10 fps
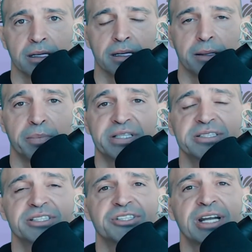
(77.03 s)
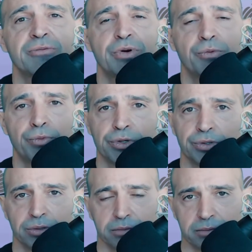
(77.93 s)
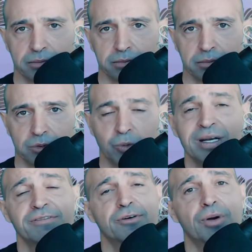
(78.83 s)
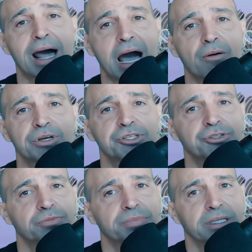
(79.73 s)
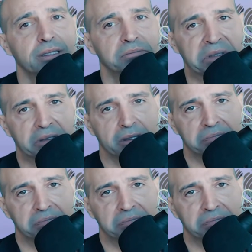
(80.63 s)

But as a general rule, 24 hours should be a,